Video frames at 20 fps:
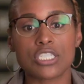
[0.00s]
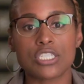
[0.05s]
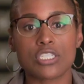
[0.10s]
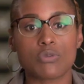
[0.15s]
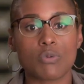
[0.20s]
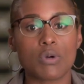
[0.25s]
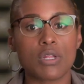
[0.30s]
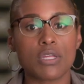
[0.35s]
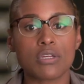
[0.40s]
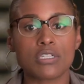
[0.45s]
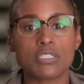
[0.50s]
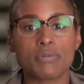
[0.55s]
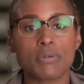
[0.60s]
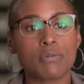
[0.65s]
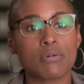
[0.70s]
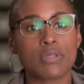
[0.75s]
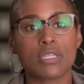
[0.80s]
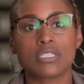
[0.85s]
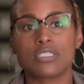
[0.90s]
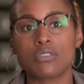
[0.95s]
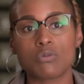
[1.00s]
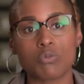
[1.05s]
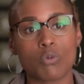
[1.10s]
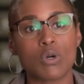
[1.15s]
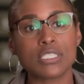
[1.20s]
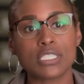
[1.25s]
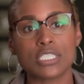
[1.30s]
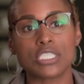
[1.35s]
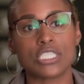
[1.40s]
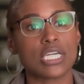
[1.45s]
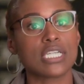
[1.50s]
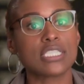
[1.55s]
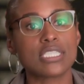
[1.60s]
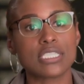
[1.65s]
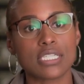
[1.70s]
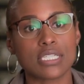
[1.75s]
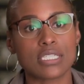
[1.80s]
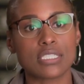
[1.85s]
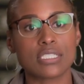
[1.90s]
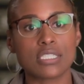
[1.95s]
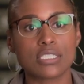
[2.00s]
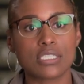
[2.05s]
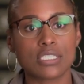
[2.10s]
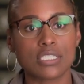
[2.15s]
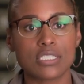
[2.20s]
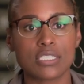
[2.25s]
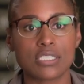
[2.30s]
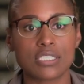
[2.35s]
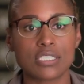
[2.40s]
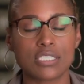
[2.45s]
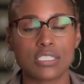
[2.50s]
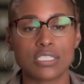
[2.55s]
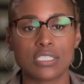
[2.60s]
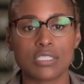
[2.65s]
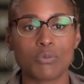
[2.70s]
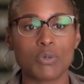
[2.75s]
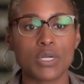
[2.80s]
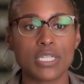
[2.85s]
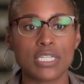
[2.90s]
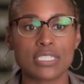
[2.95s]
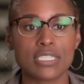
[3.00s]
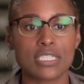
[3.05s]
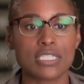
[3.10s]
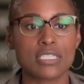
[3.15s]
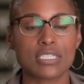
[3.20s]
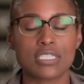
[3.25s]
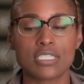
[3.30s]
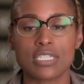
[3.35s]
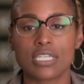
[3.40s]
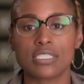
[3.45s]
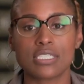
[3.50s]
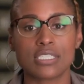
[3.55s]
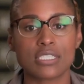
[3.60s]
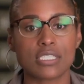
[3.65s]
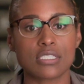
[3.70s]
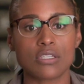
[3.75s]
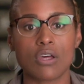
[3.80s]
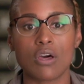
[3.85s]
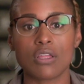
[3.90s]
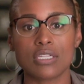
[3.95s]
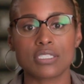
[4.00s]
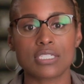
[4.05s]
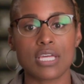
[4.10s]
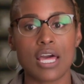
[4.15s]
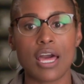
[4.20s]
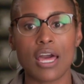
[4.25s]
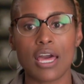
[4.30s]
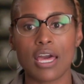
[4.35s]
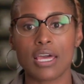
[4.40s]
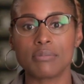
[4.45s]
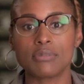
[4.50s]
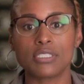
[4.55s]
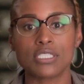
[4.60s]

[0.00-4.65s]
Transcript: She's one of those people that just wants justice. She witnesses injustices all the time.